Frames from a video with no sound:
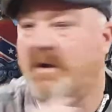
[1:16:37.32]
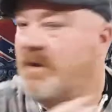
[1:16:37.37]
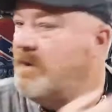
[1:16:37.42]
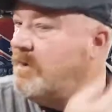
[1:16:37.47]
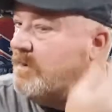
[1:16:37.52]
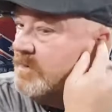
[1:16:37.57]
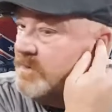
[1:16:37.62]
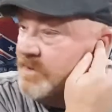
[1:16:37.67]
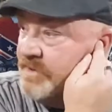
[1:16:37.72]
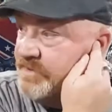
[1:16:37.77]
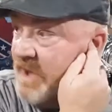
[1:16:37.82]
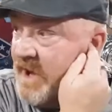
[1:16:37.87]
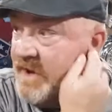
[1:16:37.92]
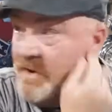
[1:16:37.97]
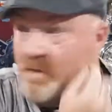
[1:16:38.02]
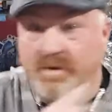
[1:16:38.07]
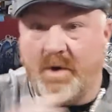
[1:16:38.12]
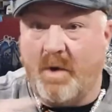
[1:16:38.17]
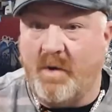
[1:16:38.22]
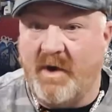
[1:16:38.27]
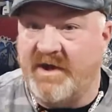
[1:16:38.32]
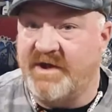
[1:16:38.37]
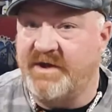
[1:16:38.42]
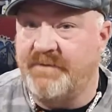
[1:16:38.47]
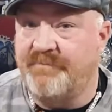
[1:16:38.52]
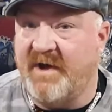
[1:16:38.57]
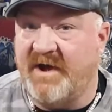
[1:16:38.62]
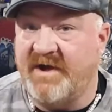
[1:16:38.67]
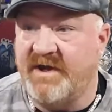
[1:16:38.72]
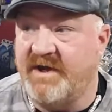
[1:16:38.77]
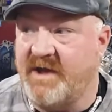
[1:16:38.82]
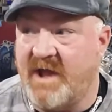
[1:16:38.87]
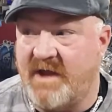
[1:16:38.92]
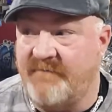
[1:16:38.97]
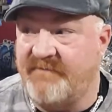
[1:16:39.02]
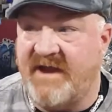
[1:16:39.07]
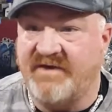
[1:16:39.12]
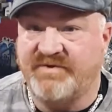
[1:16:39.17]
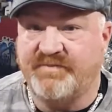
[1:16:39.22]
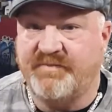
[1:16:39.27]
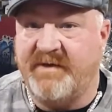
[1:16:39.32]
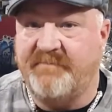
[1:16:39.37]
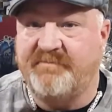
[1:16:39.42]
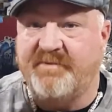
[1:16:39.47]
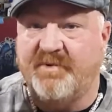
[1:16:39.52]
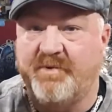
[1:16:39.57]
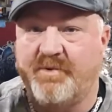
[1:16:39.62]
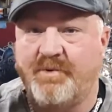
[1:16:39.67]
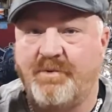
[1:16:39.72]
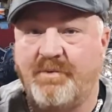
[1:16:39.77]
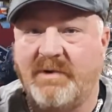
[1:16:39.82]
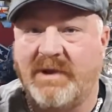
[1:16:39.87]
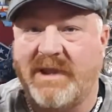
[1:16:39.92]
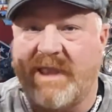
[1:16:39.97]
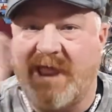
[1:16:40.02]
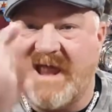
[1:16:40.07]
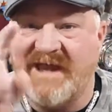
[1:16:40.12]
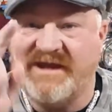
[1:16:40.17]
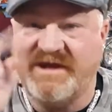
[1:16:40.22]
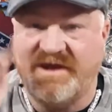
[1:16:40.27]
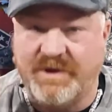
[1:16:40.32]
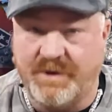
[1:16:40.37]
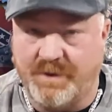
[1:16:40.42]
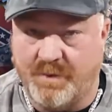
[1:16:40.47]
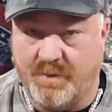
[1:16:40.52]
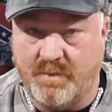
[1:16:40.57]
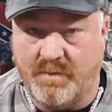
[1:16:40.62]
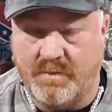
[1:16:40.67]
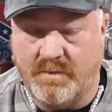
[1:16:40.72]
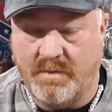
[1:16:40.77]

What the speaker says: Because I don't know anybody, and I've asked people who like you